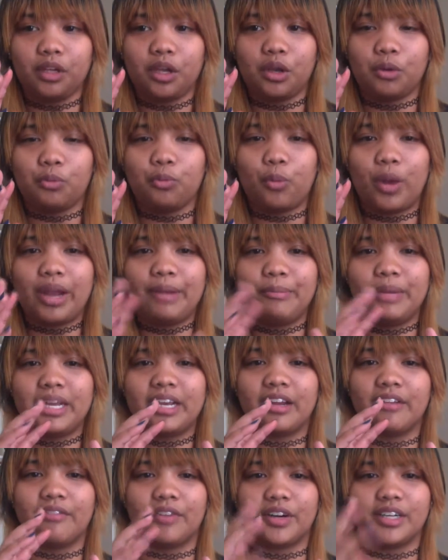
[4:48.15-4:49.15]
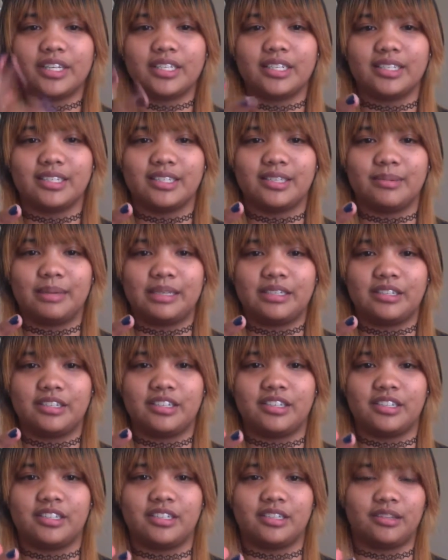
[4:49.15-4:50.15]
when we converted to the semester
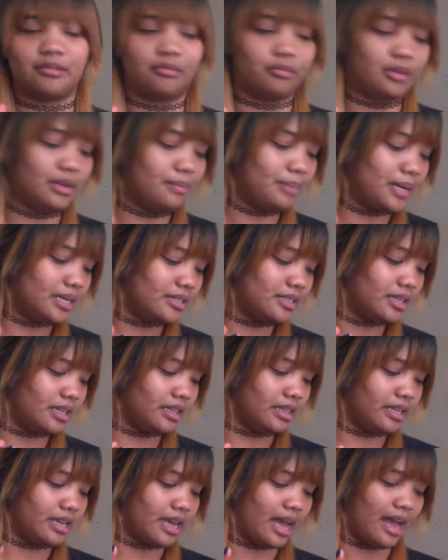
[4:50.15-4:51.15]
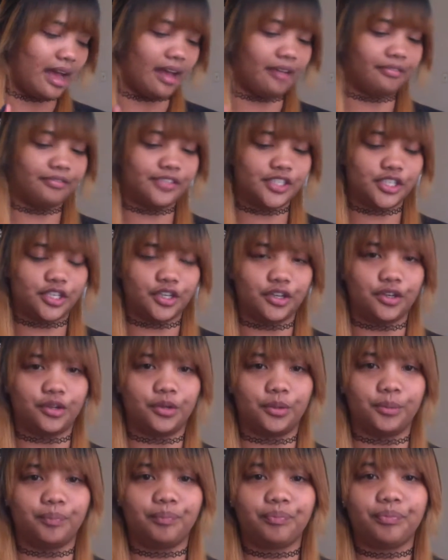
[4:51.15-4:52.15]
system, we basically have
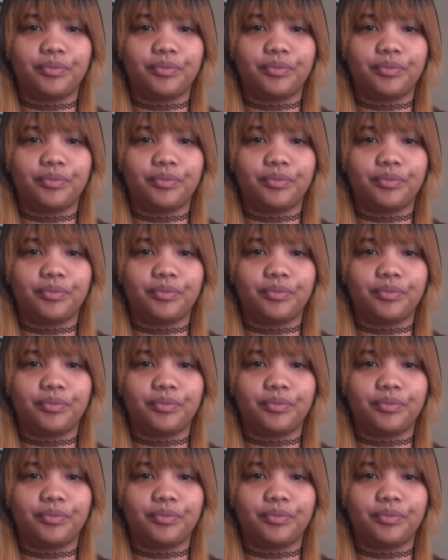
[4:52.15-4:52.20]
to